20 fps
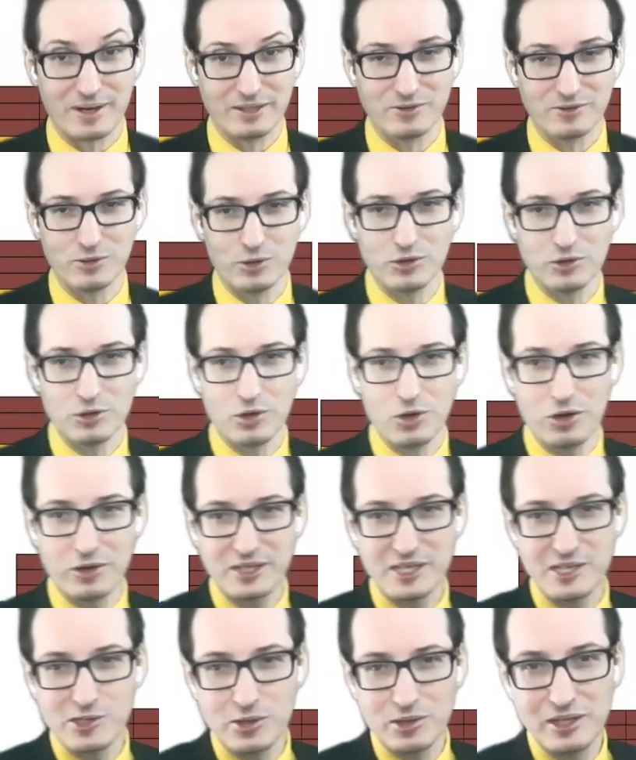The
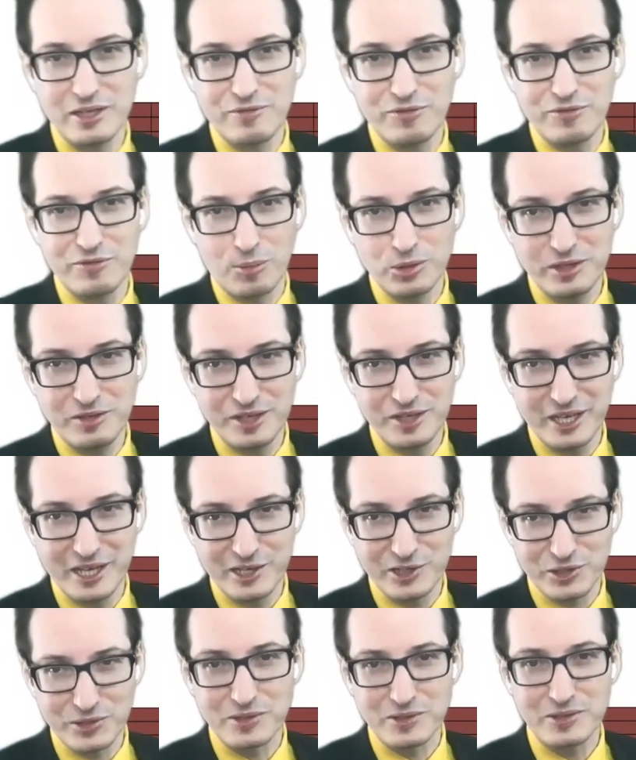lock is only for
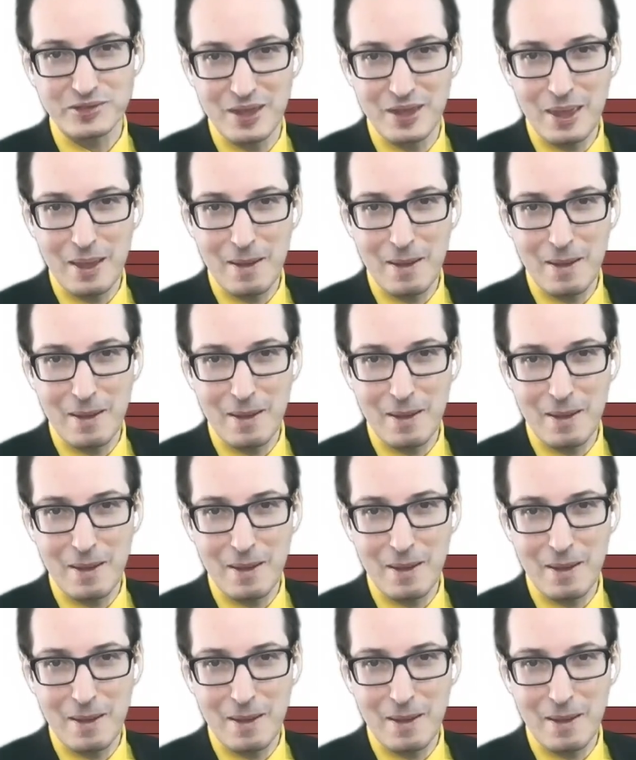modifications.